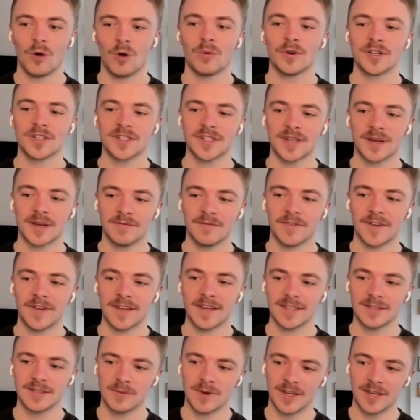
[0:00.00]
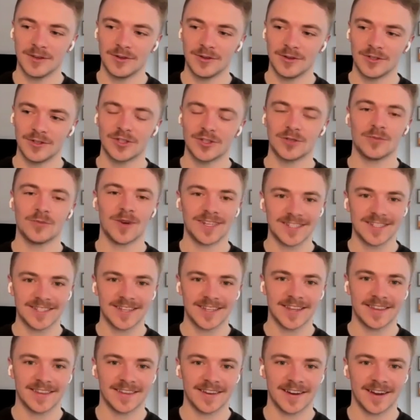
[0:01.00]
What were some things when you
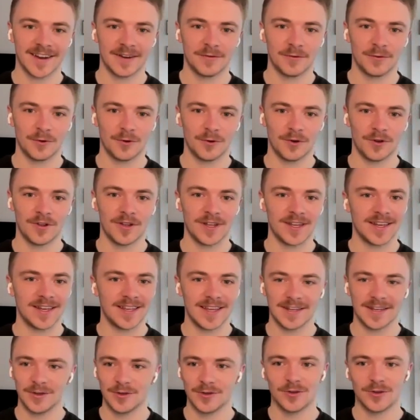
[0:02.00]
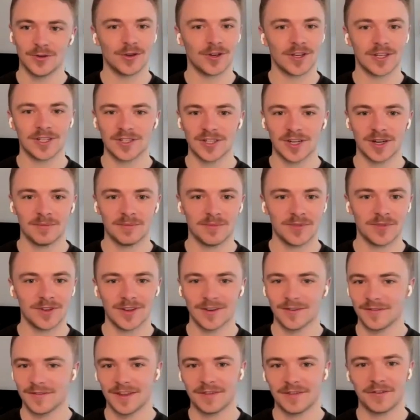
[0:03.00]
switched into that role? And again, you took a
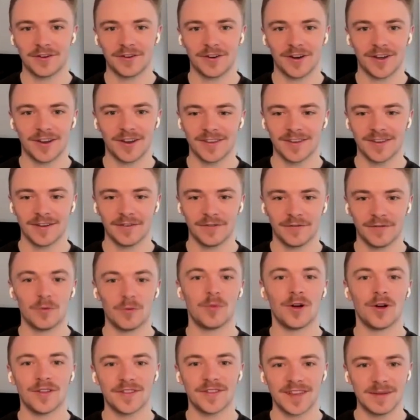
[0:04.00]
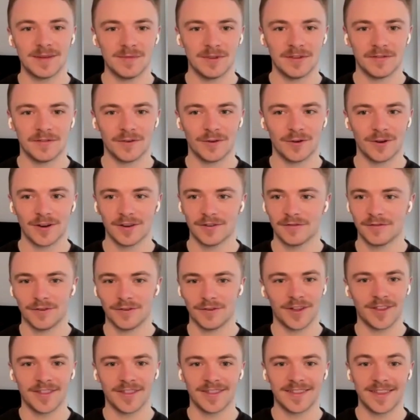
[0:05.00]
jump. You've never run a football team before.
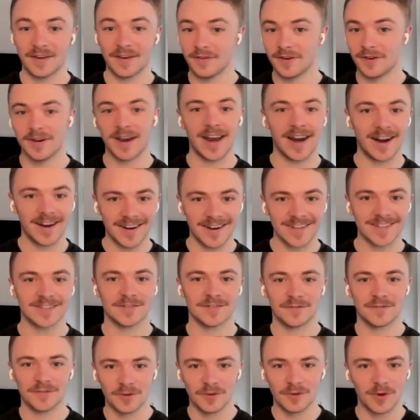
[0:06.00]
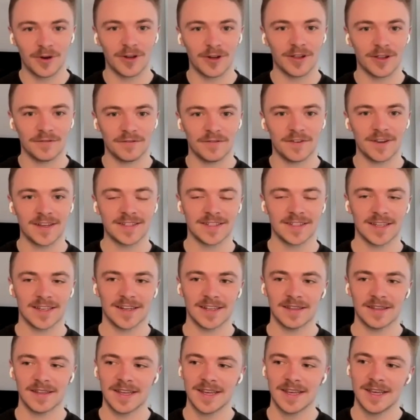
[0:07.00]
You've run different areas of football and
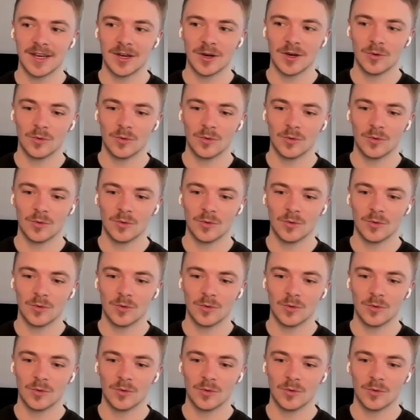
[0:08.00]
things in it.